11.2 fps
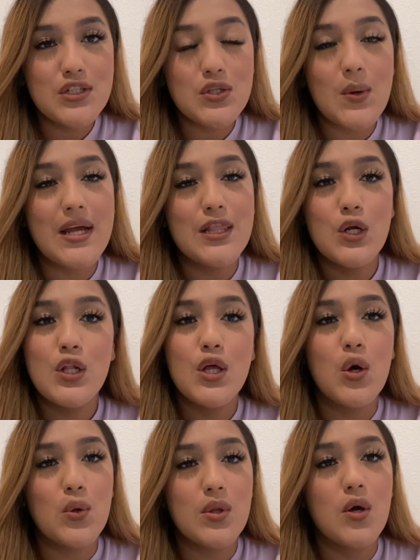so I literally
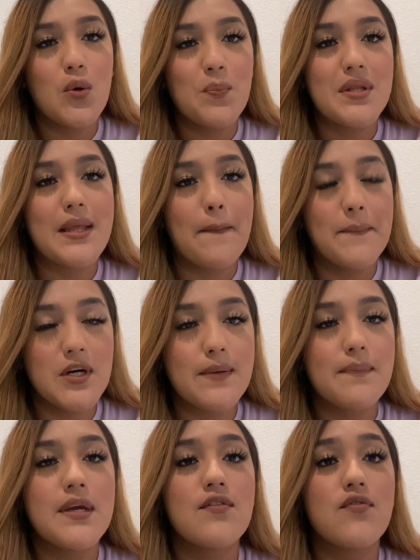only open that book
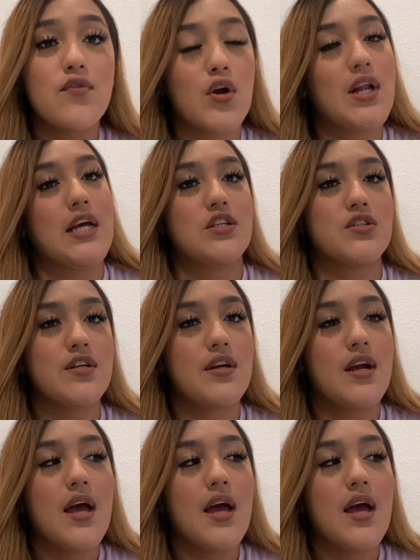before lecture.